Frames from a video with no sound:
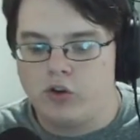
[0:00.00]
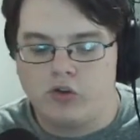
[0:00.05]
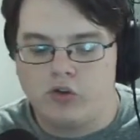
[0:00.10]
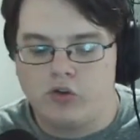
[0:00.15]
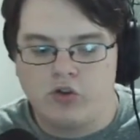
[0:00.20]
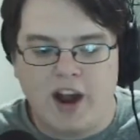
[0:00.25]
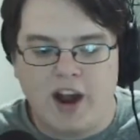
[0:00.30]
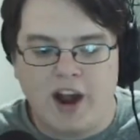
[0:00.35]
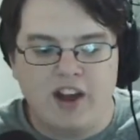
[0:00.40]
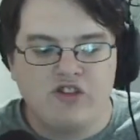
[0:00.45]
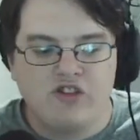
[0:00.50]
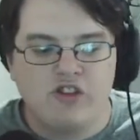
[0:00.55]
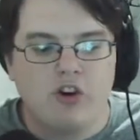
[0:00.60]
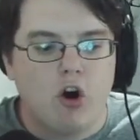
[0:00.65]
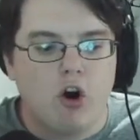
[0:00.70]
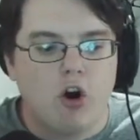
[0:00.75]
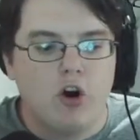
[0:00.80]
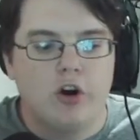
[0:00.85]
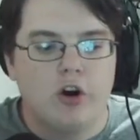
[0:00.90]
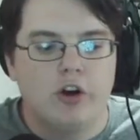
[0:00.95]
trashy
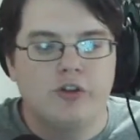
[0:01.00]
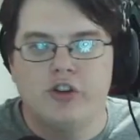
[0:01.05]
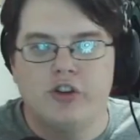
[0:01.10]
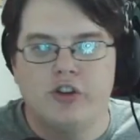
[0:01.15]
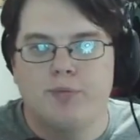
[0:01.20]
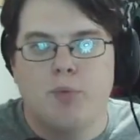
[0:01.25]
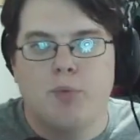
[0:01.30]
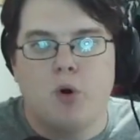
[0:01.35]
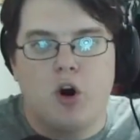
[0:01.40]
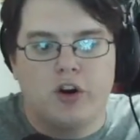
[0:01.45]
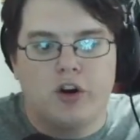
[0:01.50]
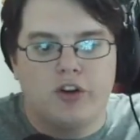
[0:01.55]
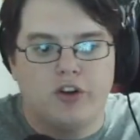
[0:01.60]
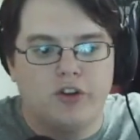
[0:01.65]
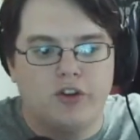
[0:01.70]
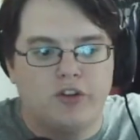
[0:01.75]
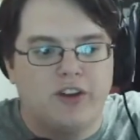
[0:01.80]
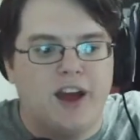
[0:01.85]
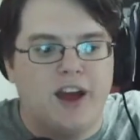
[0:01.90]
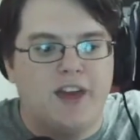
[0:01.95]
cars just parked on
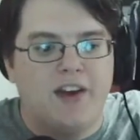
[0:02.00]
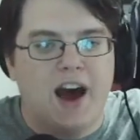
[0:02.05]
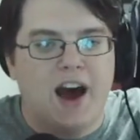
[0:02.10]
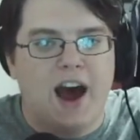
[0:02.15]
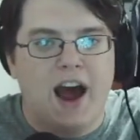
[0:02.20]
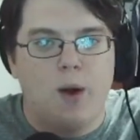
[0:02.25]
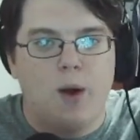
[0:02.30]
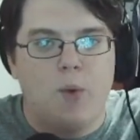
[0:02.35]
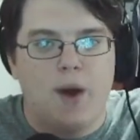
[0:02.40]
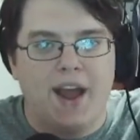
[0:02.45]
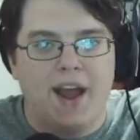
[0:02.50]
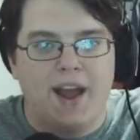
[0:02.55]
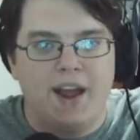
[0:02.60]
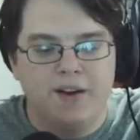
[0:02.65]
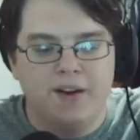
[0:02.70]
the side of the highway,